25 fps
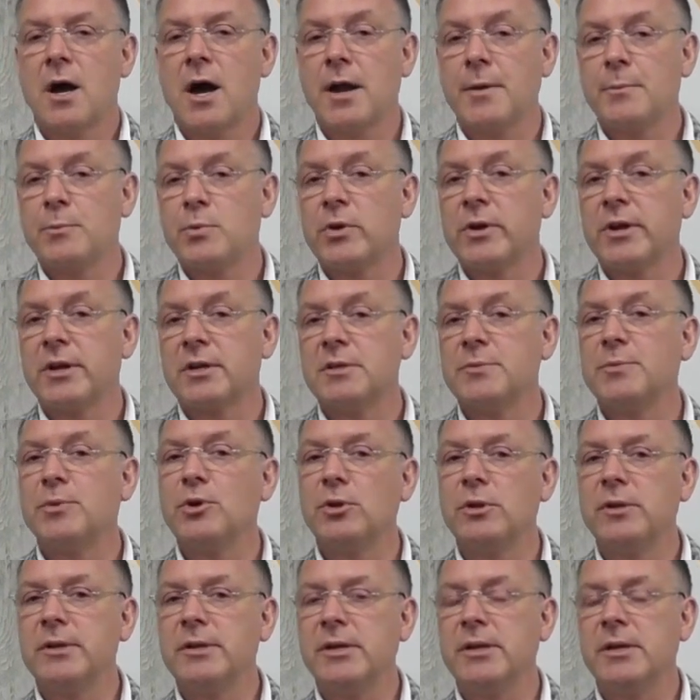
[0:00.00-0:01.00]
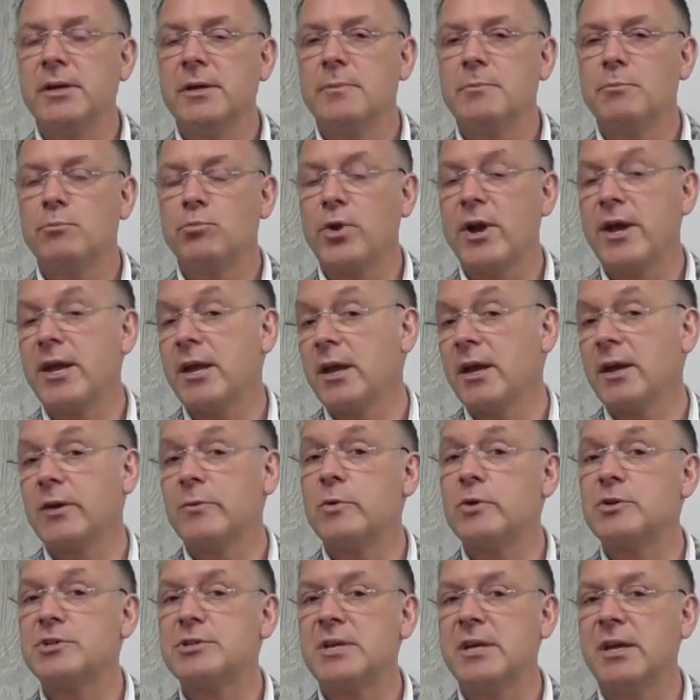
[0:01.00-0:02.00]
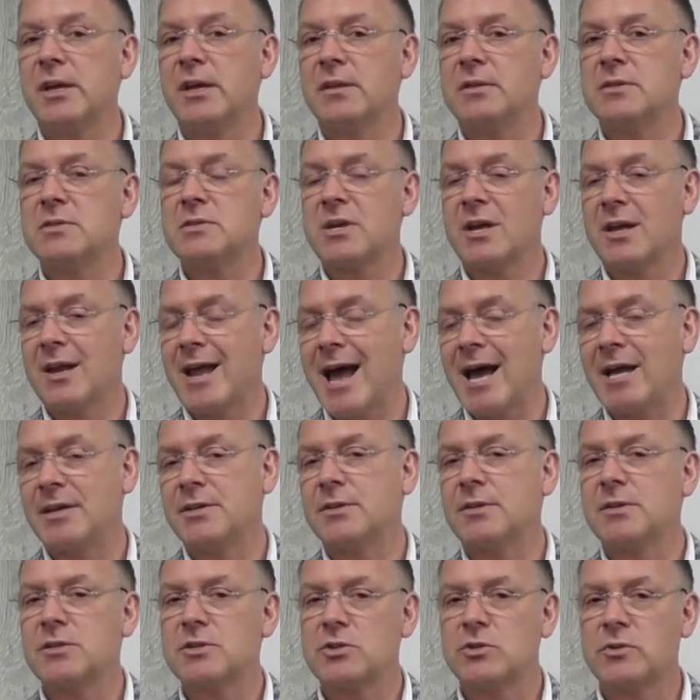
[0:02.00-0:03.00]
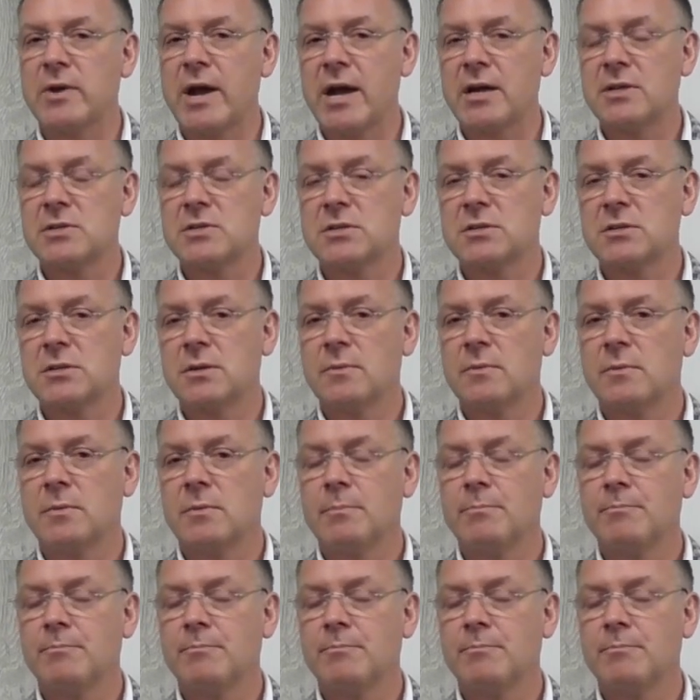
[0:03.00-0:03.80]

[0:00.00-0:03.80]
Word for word: Unpredictability, breaking of routines can add to the stress.